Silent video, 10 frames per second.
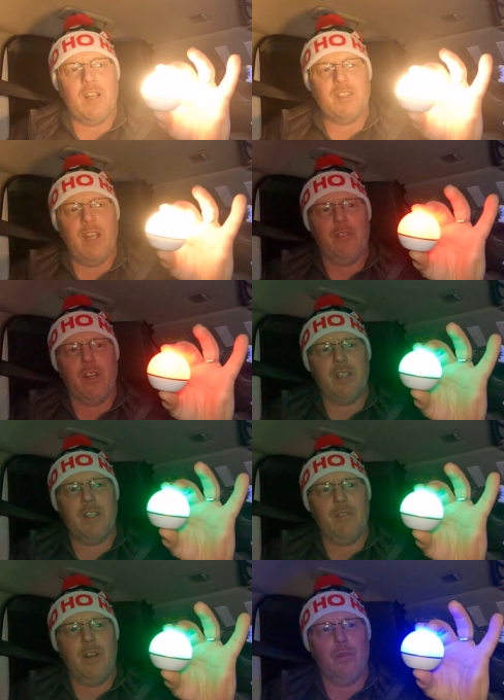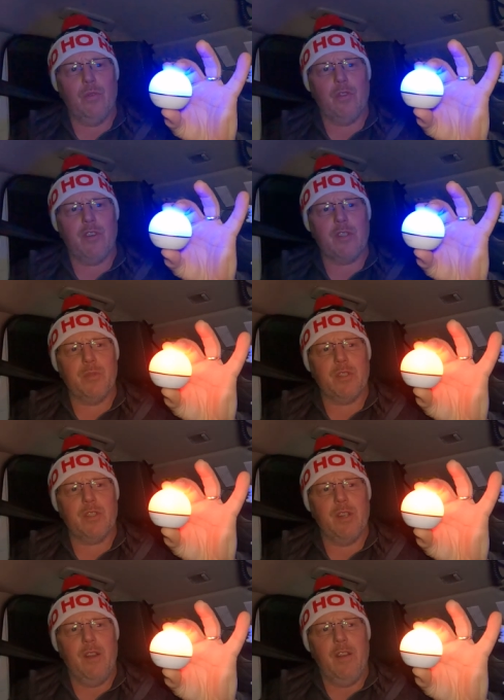like I say, I've got this lovely little
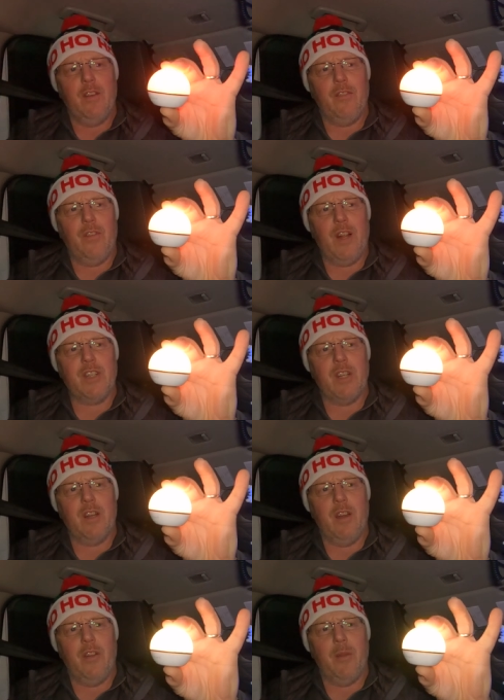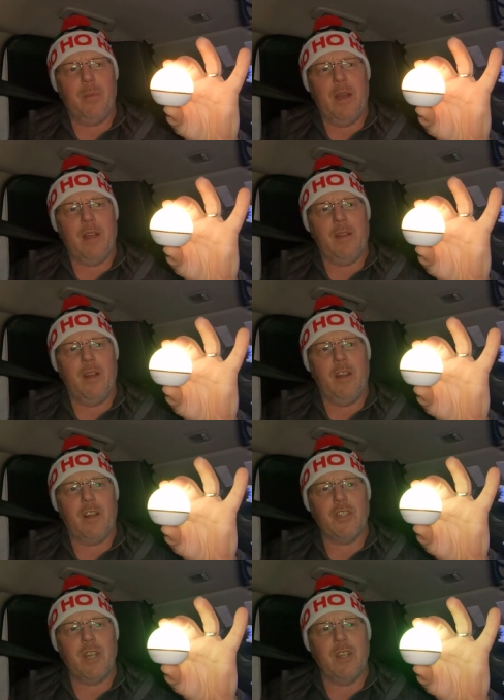Christmas flashing light on the back, and I
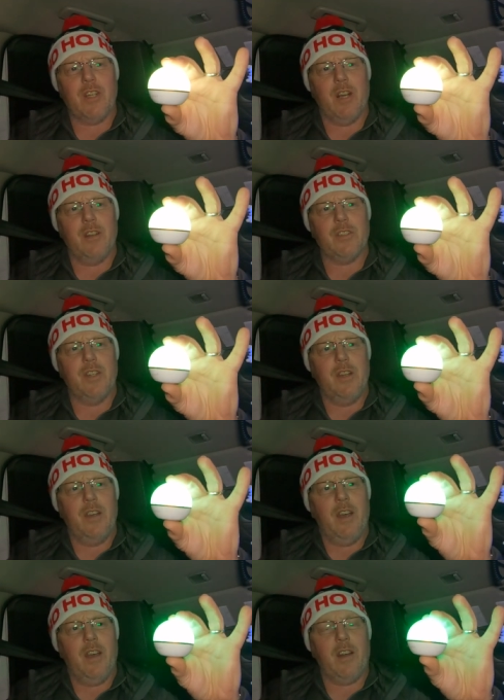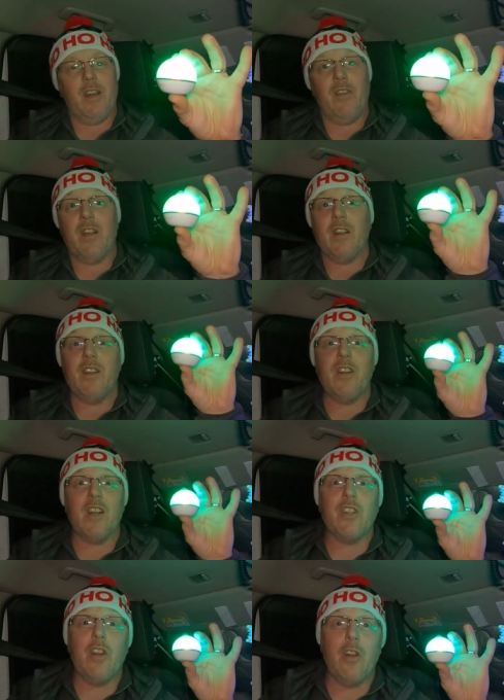can change colours. I can have it
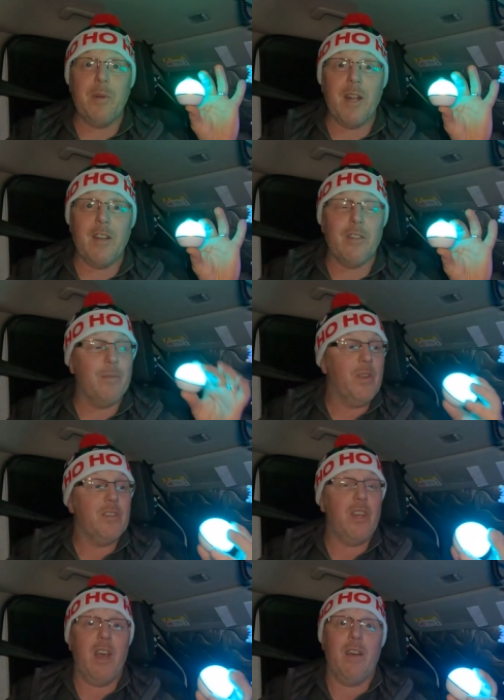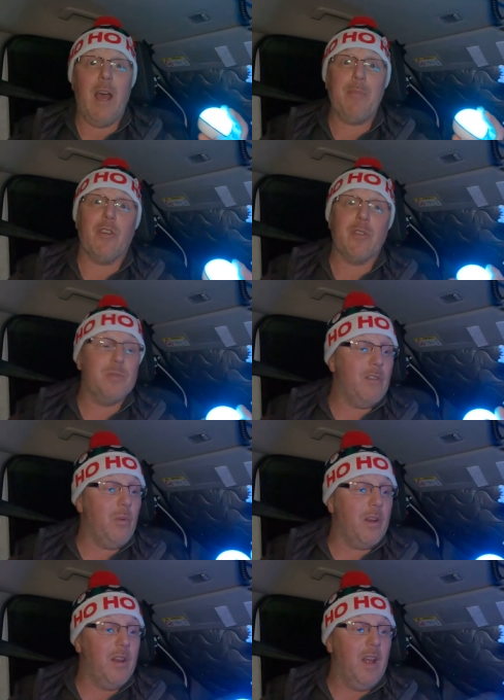nice and illuminated. So yeah, happy Christmas
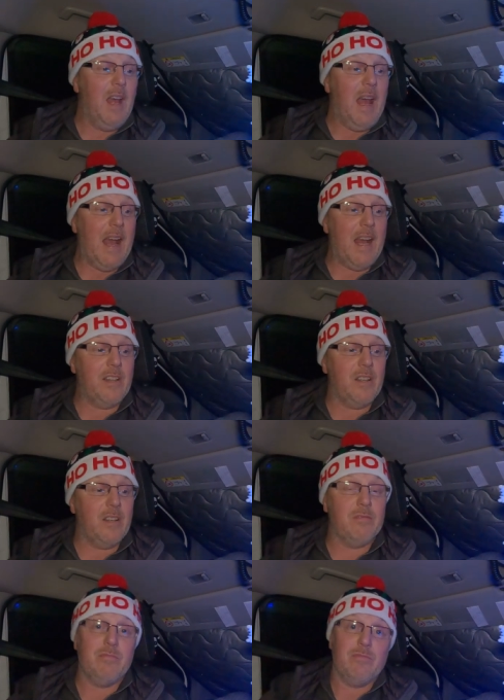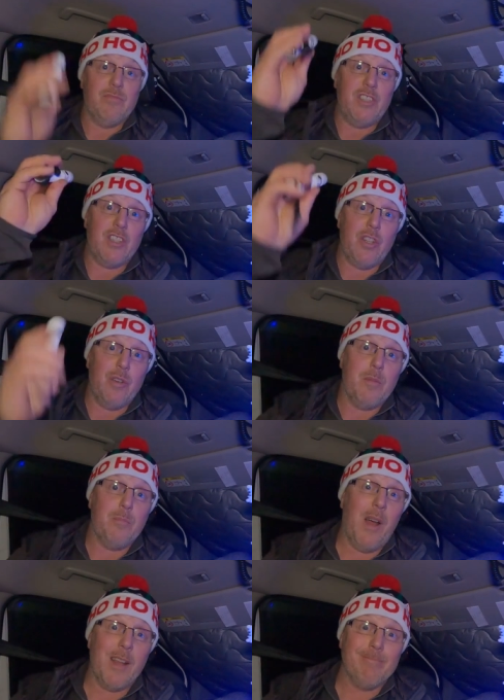everyone, and see you soon.
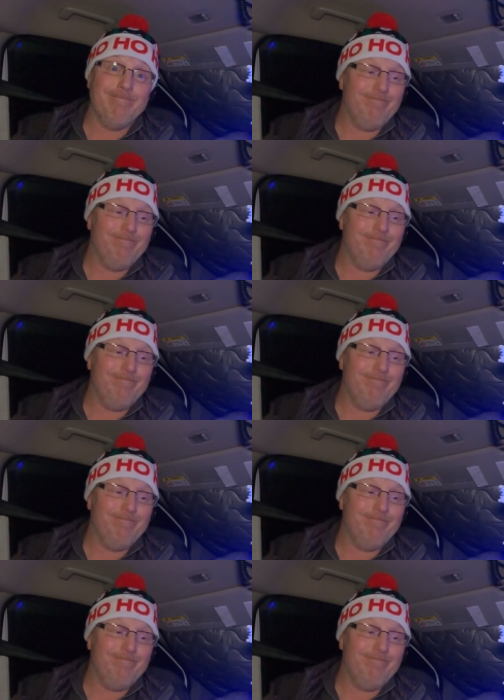Bye.